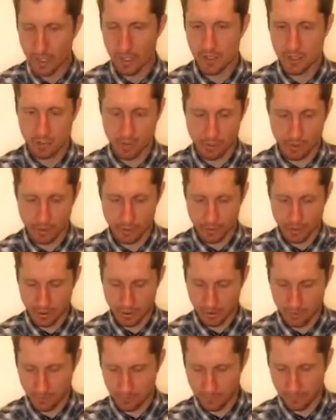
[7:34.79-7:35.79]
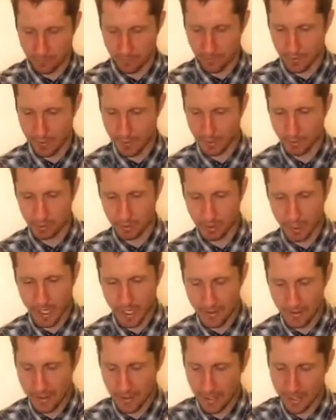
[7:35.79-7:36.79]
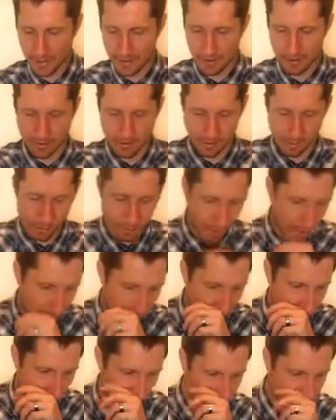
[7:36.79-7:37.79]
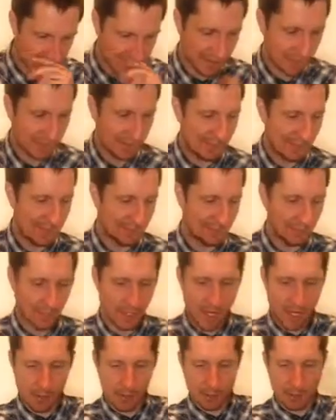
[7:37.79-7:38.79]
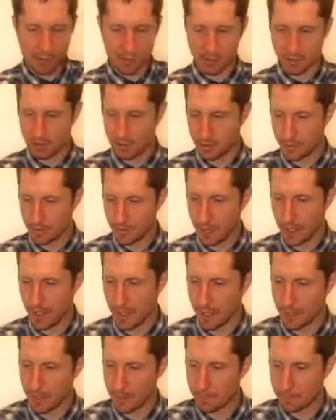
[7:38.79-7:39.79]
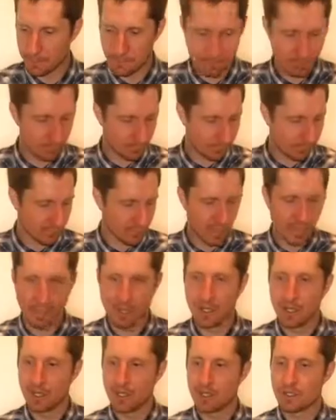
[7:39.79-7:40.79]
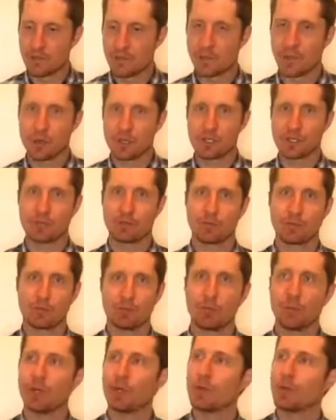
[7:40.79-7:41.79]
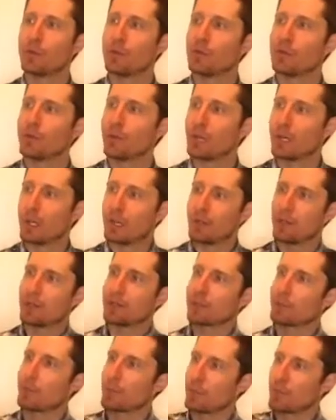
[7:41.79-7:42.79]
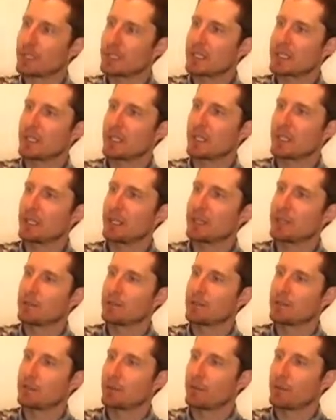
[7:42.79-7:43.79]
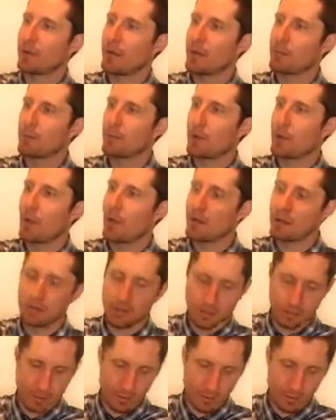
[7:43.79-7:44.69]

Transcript: So we're going to first apply that into the barrel, and how we're going to do that is we're going to remove this bristly end from the ramrod,